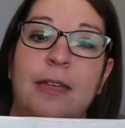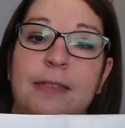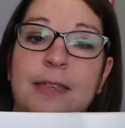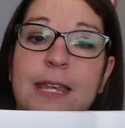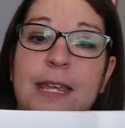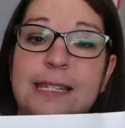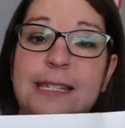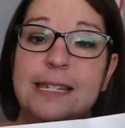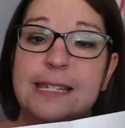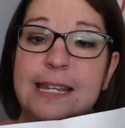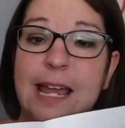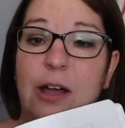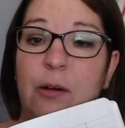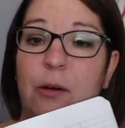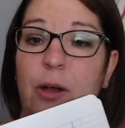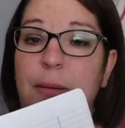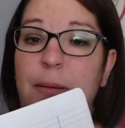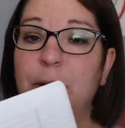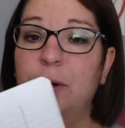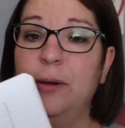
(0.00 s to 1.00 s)
This is
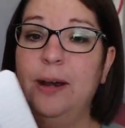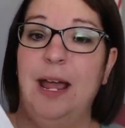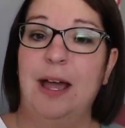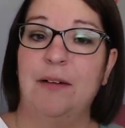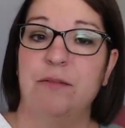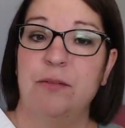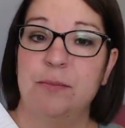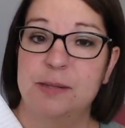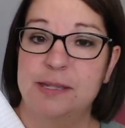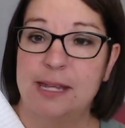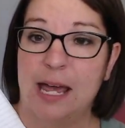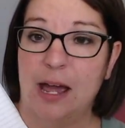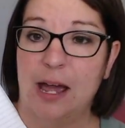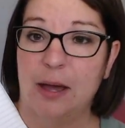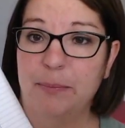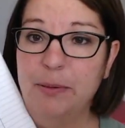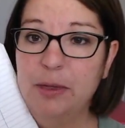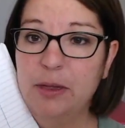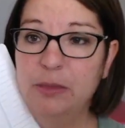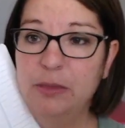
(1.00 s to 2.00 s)
how I'm going to have them set
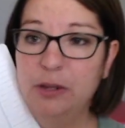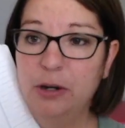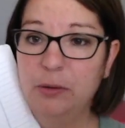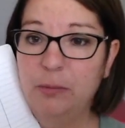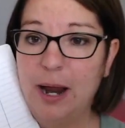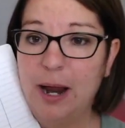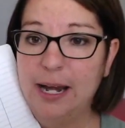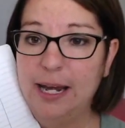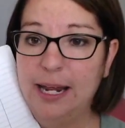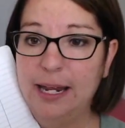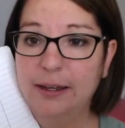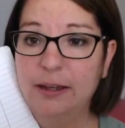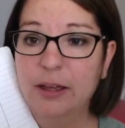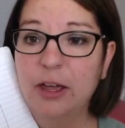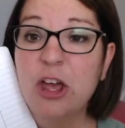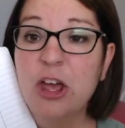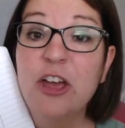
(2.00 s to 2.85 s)
up their writing.